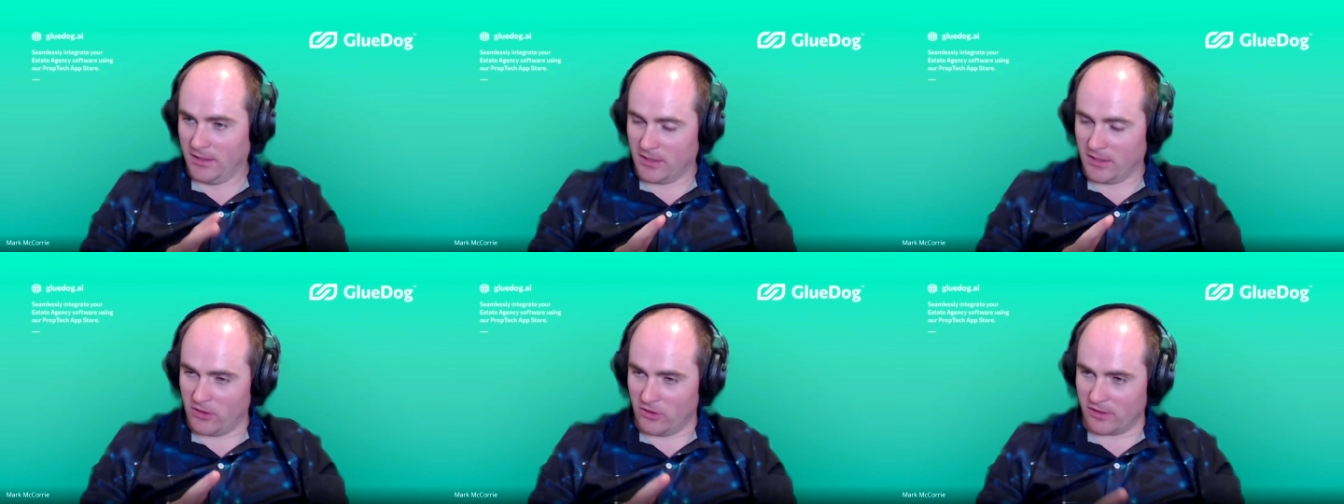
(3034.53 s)

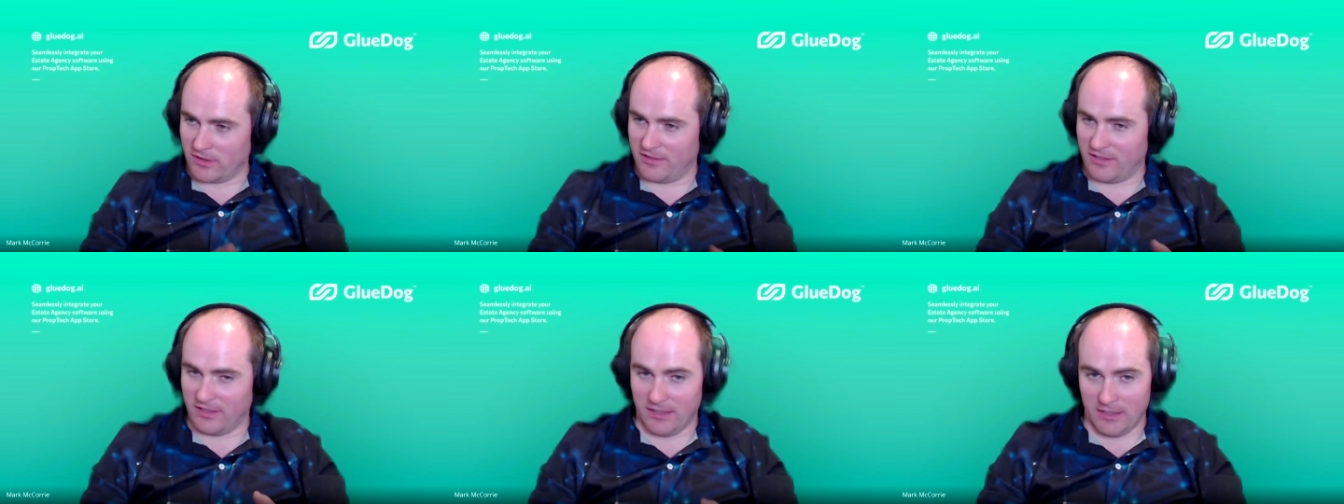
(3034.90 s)
Got
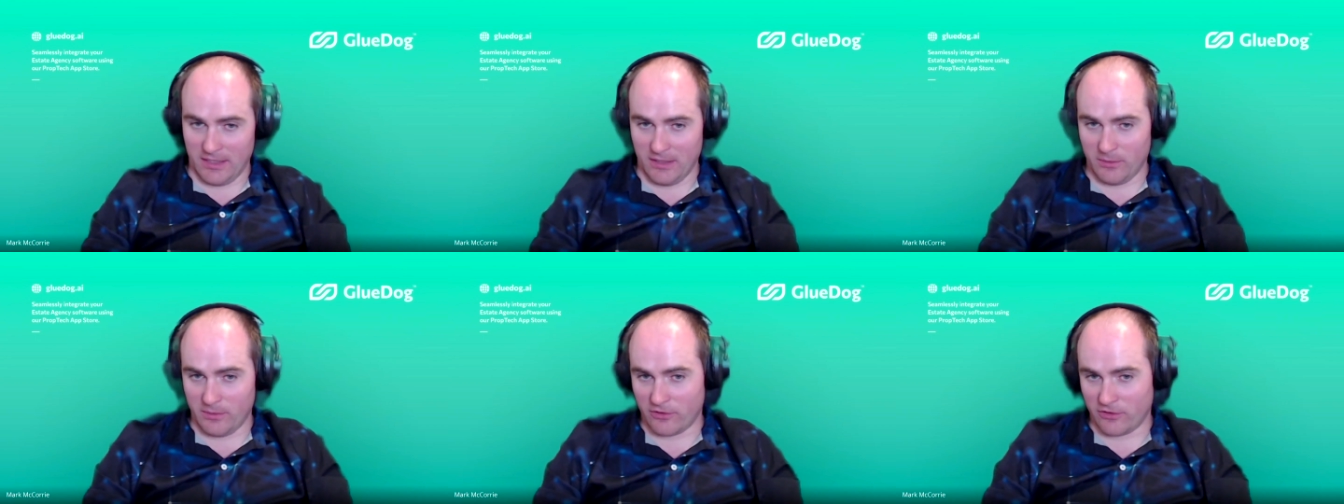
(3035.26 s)

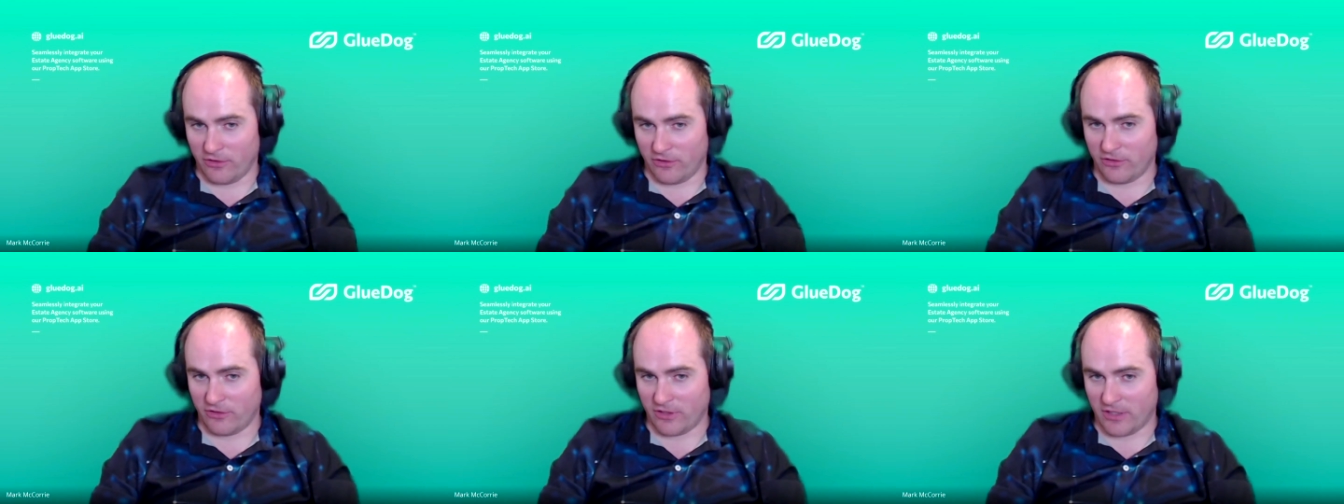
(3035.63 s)
Candidly, which
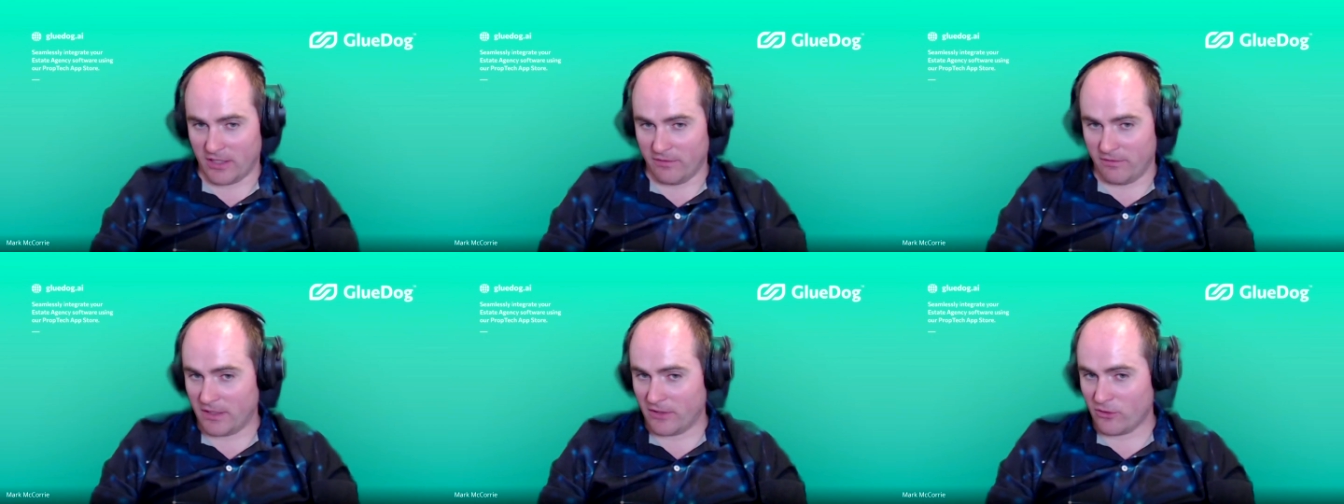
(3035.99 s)
is
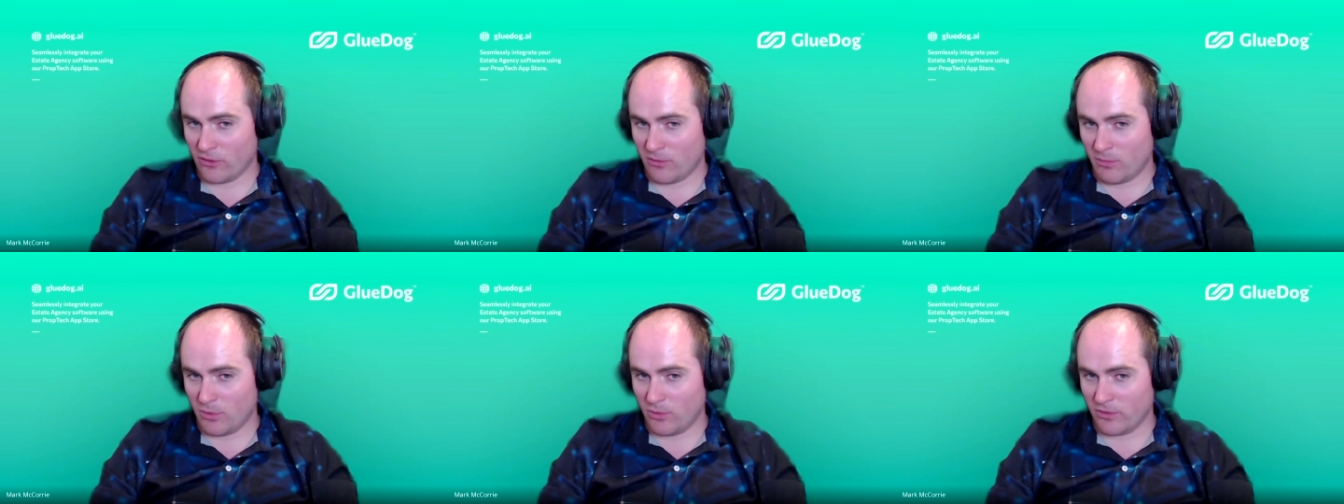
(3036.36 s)
vendor
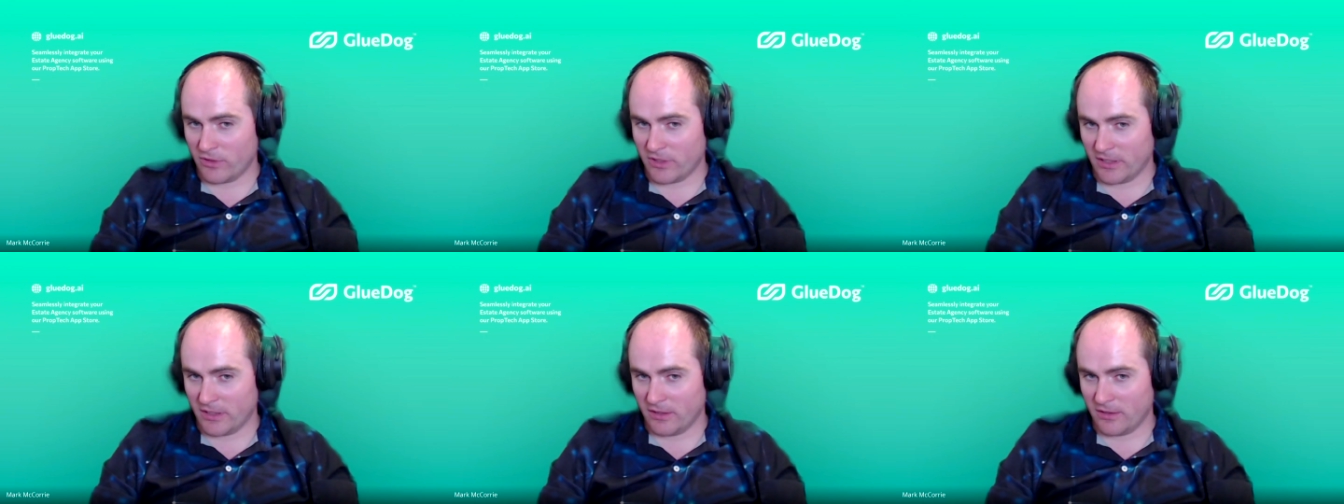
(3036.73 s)

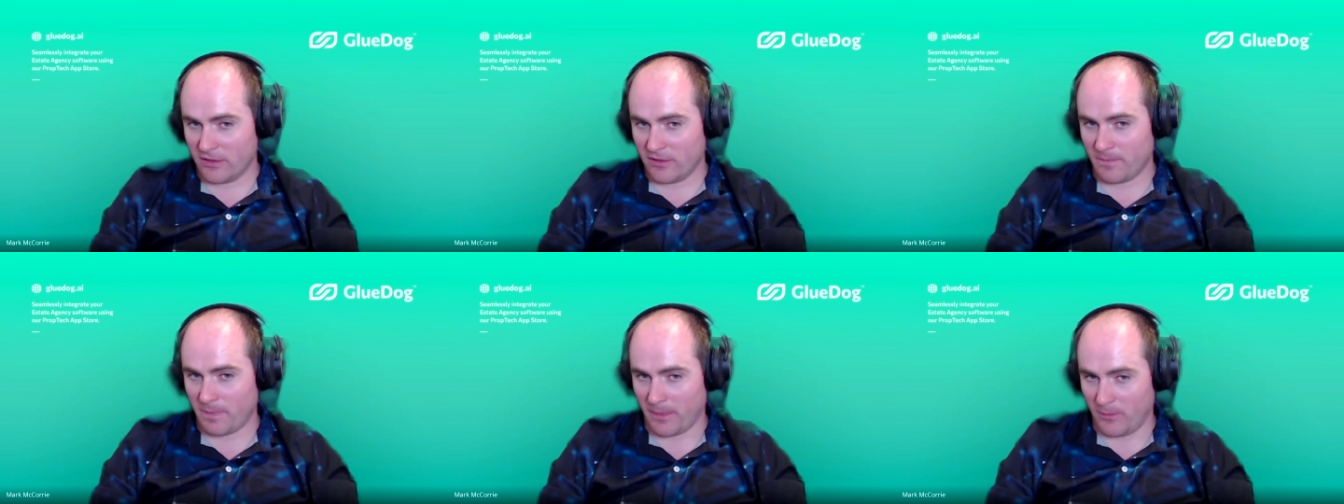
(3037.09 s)
onboarding
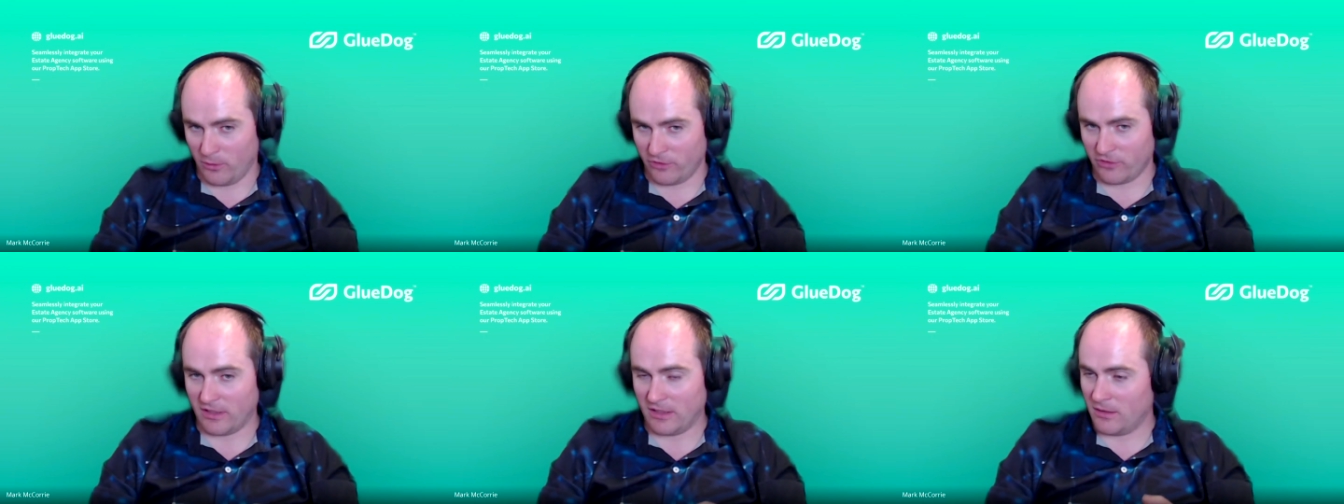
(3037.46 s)
or
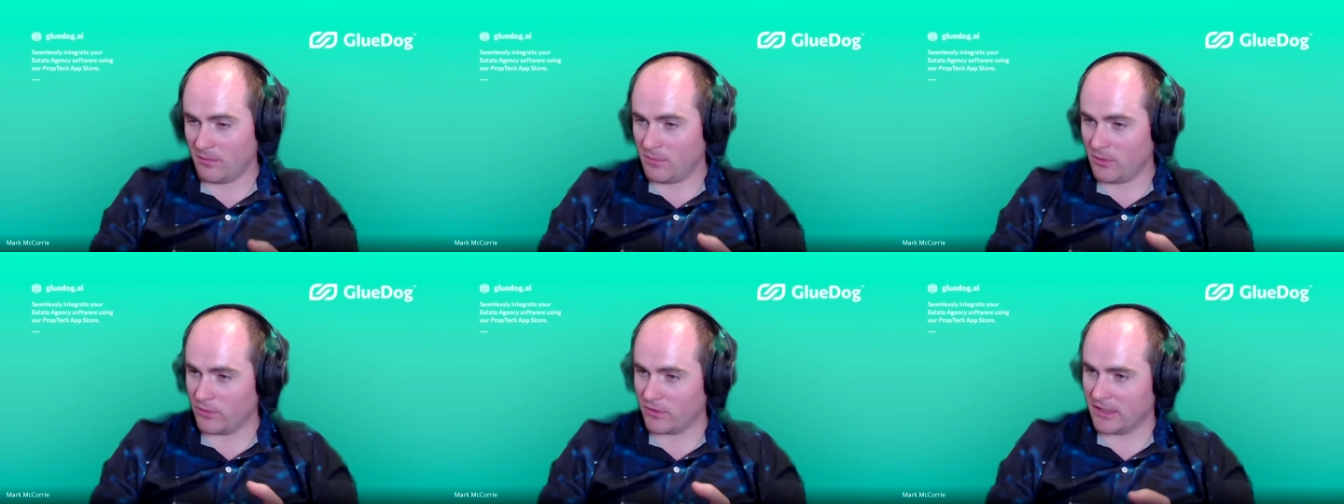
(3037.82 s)
sale
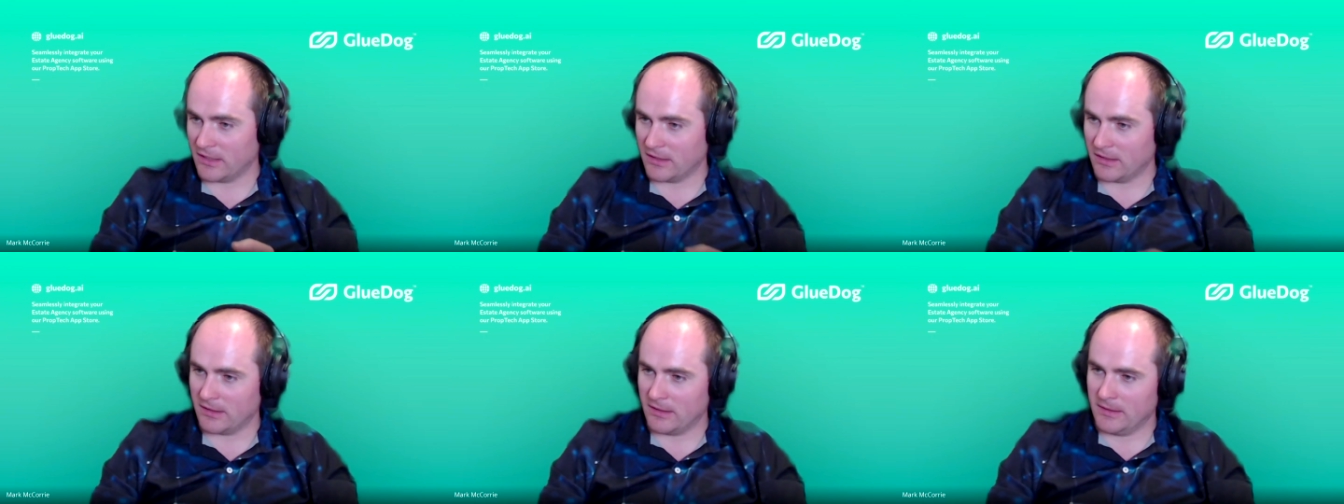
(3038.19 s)

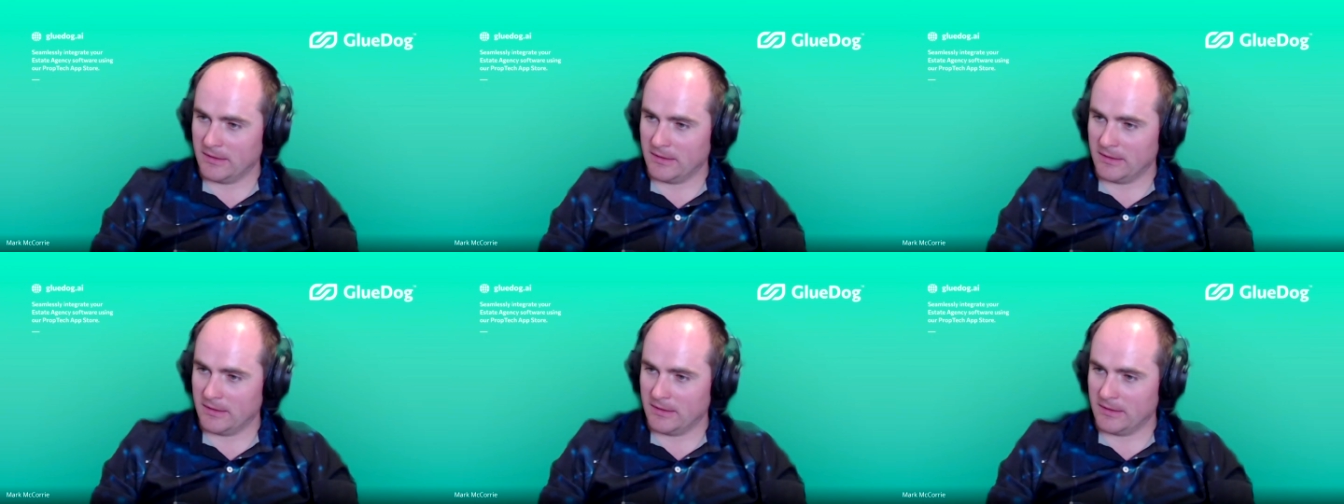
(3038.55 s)
onboarding.